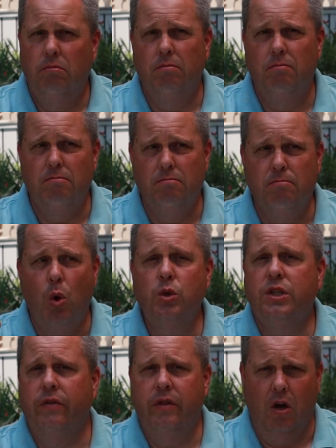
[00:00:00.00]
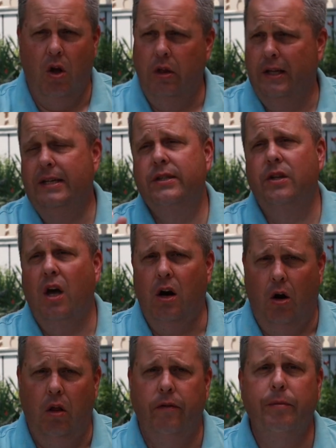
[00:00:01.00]
most of the colonies, not
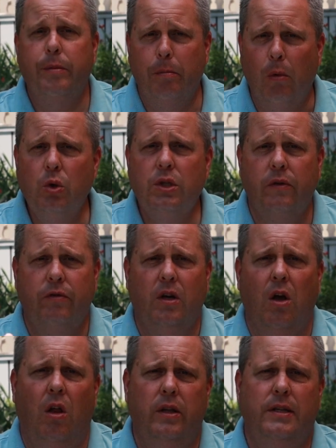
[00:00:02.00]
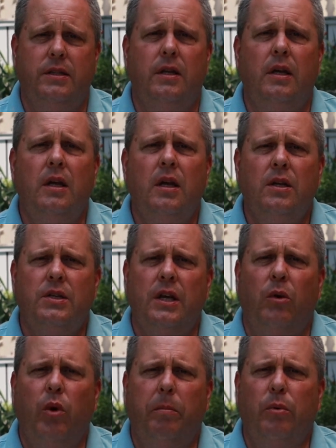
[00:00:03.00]
all, most of the colonies,
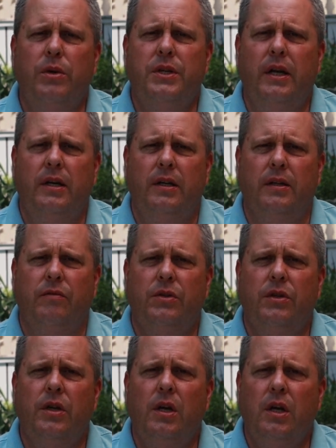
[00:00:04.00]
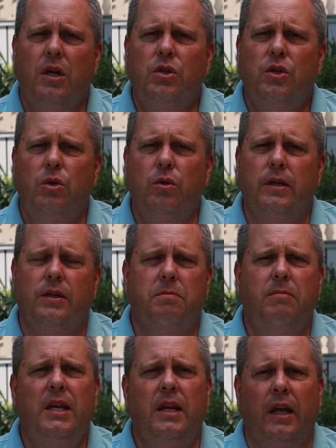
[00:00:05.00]
sent representatives to this
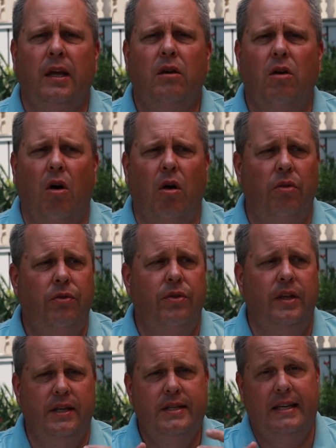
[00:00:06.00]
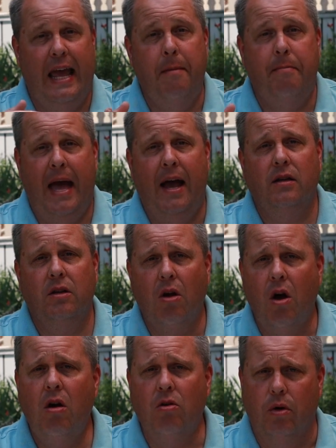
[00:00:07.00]
meeting called the Stamp Act
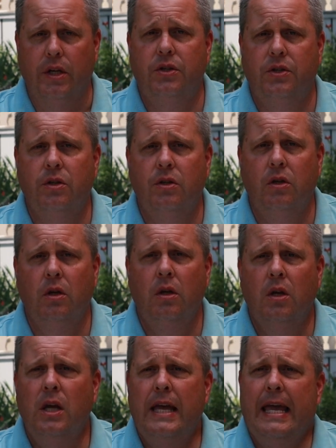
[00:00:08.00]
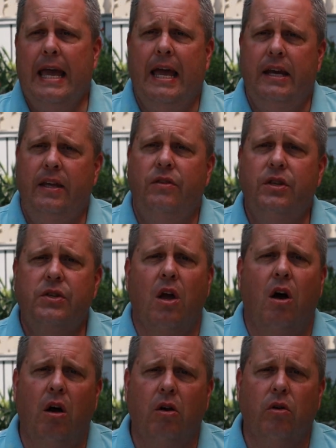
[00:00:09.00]
Congress. And in this
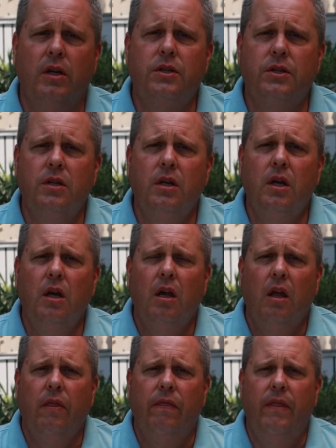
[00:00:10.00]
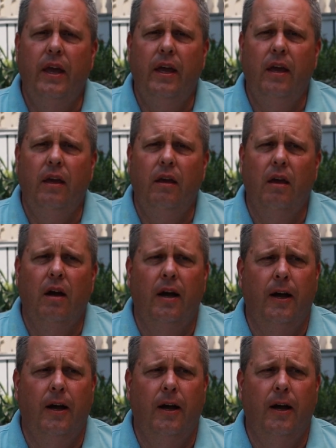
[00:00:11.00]
Congress, they